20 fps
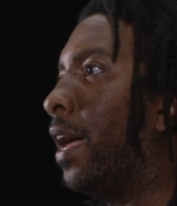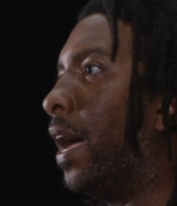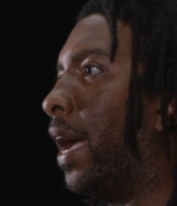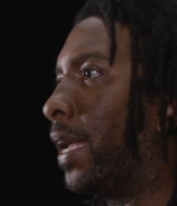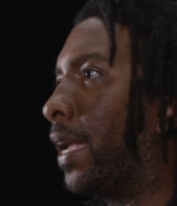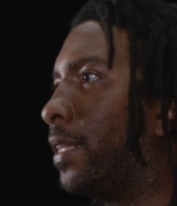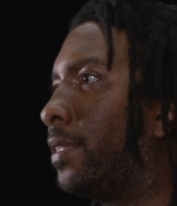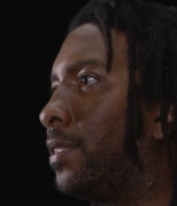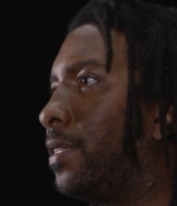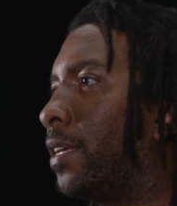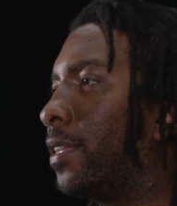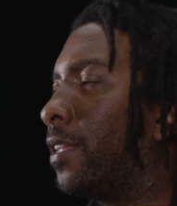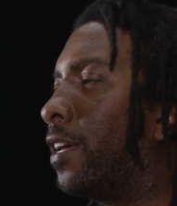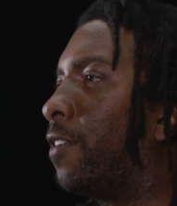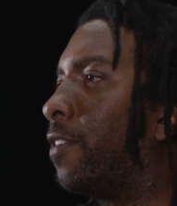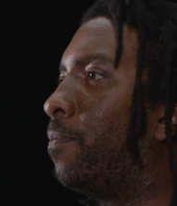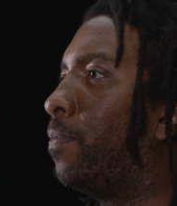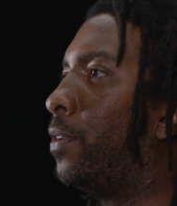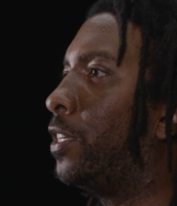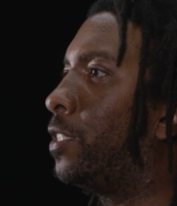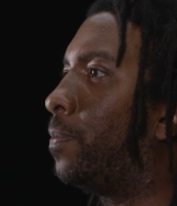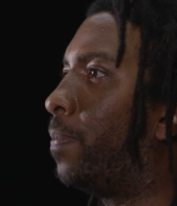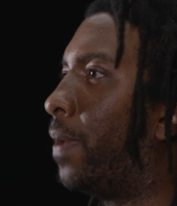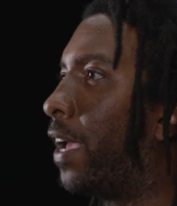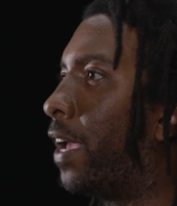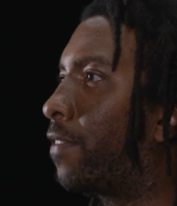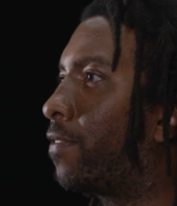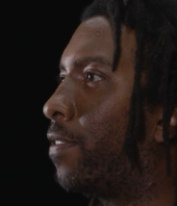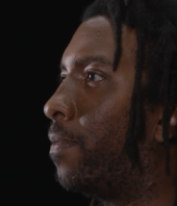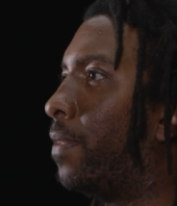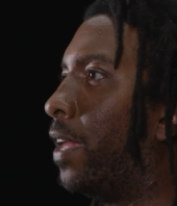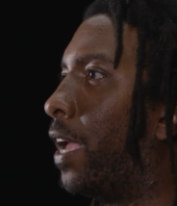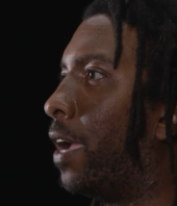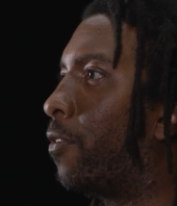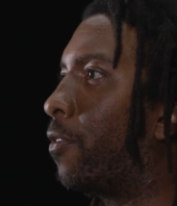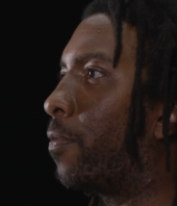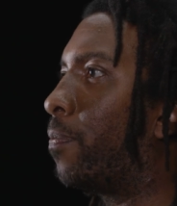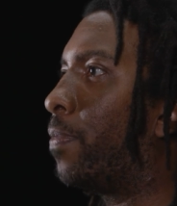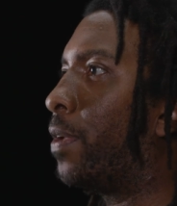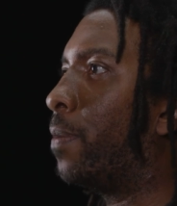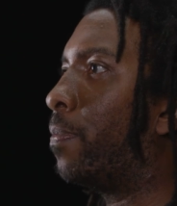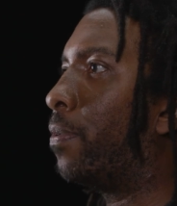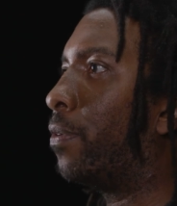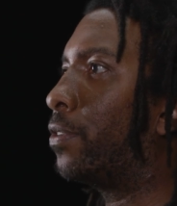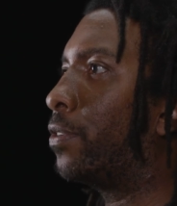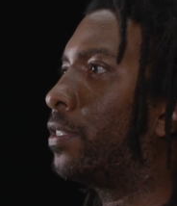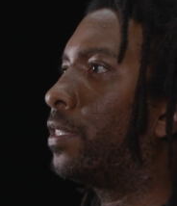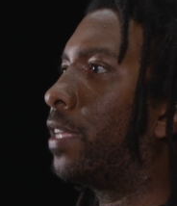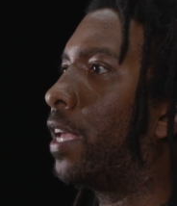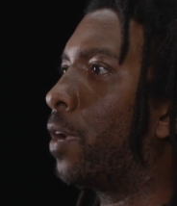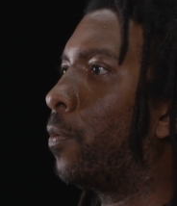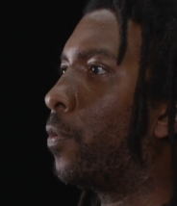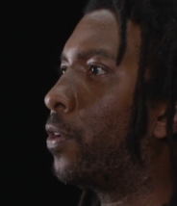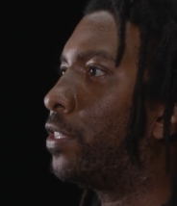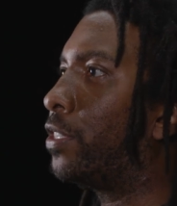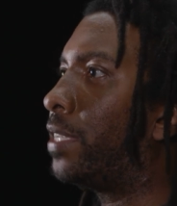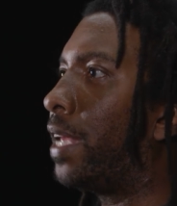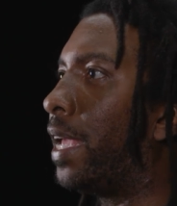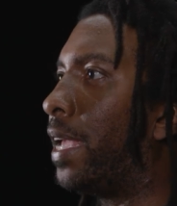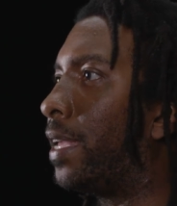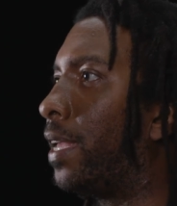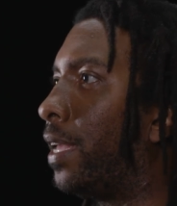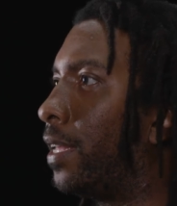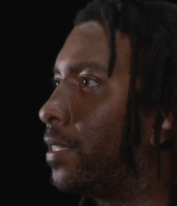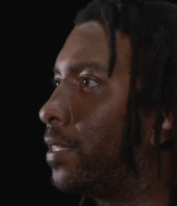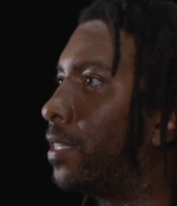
I can see a lot of pushback from that where people are saying we're taking